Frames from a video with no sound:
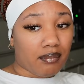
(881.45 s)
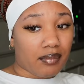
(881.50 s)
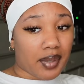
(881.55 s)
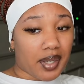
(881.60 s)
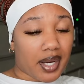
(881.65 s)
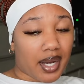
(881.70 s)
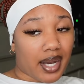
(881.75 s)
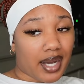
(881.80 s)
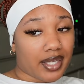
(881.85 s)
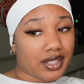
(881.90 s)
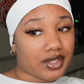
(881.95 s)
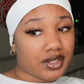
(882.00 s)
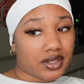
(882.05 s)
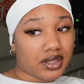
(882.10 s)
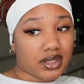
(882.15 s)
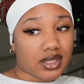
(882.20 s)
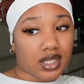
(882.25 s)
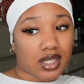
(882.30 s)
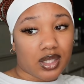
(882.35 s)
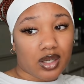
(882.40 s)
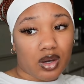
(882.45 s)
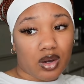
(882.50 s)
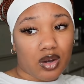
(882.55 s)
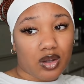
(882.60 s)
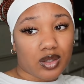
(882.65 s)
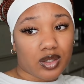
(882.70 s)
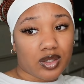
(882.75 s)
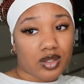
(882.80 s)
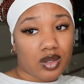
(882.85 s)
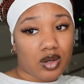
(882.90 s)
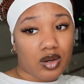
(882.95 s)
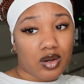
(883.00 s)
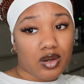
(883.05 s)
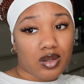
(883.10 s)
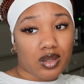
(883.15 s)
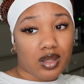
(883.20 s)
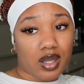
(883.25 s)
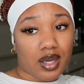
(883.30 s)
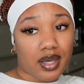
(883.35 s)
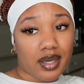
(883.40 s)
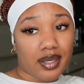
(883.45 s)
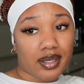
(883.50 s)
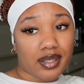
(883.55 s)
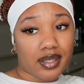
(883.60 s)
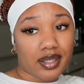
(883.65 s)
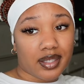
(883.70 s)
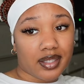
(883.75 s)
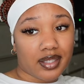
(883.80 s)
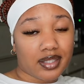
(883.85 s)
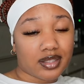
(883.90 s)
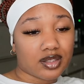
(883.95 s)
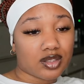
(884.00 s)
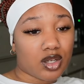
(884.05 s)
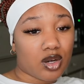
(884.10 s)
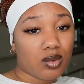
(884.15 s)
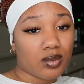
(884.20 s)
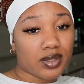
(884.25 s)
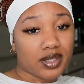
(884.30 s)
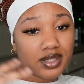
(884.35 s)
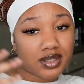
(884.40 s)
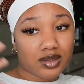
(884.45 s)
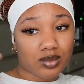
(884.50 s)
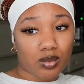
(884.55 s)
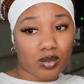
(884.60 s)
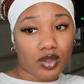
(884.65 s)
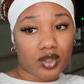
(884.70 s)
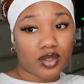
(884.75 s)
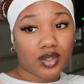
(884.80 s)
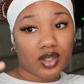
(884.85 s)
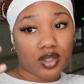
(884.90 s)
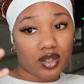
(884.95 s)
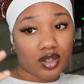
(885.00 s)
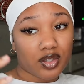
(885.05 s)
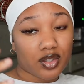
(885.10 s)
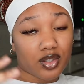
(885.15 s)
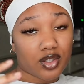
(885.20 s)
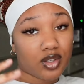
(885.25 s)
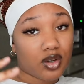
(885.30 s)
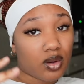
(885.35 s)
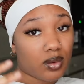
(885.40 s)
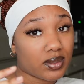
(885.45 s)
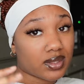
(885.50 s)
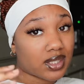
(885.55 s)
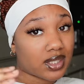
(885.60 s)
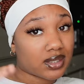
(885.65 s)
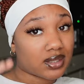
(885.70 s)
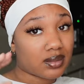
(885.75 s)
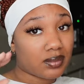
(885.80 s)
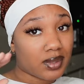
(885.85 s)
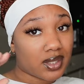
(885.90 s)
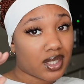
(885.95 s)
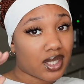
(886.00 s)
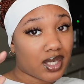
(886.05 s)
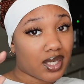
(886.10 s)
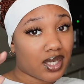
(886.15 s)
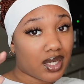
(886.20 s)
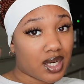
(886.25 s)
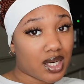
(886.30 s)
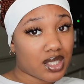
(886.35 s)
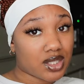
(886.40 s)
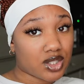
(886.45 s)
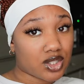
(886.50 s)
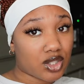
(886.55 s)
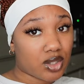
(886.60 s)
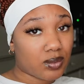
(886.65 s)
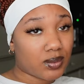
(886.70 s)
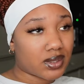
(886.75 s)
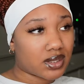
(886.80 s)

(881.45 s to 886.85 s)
But I just think all in all, like, it's always one or the other. It always has to be the head honcho.